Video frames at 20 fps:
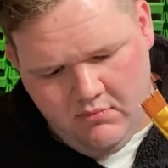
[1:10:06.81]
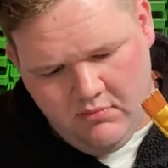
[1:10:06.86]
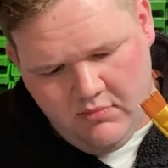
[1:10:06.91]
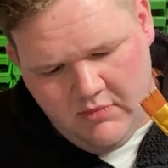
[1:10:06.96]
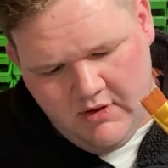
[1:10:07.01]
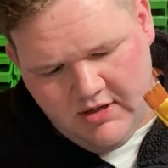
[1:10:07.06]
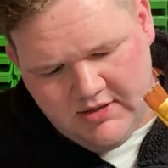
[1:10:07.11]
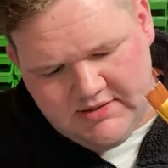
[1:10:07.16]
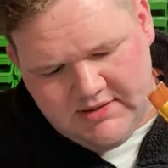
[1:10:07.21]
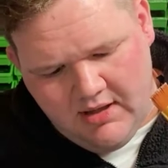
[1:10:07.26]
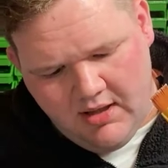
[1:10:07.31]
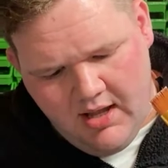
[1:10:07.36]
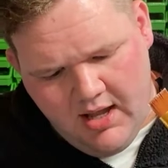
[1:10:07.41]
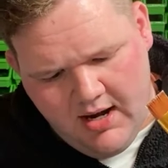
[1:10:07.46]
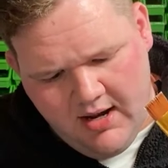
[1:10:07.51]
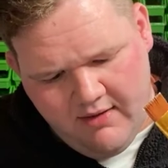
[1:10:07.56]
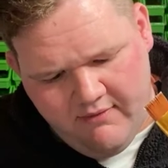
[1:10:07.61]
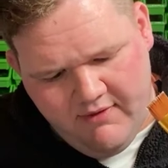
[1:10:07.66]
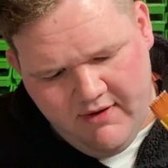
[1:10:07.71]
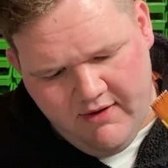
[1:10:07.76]
There's a lot
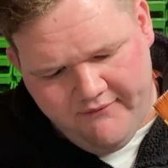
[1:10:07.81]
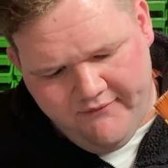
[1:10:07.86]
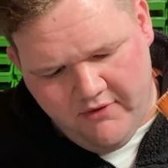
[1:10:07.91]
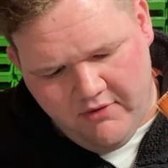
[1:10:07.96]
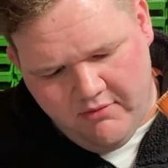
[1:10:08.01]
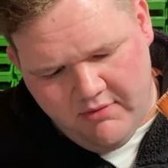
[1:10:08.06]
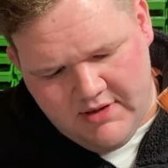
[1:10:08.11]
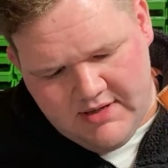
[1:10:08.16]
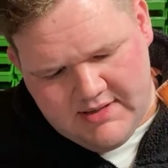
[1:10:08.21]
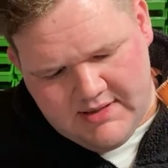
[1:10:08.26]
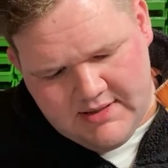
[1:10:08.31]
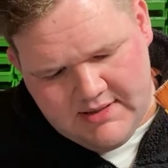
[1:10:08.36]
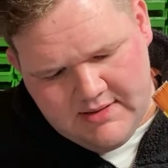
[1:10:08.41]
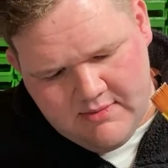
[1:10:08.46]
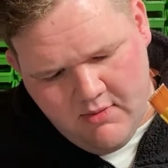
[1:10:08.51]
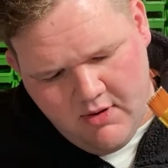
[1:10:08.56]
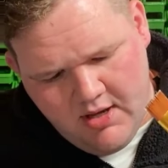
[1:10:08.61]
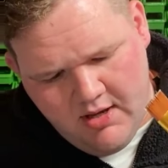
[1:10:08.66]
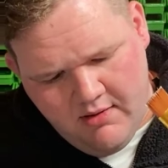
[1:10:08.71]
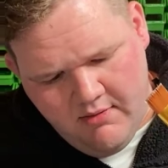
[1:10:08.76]
of different reasons
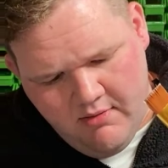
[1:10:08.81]
why.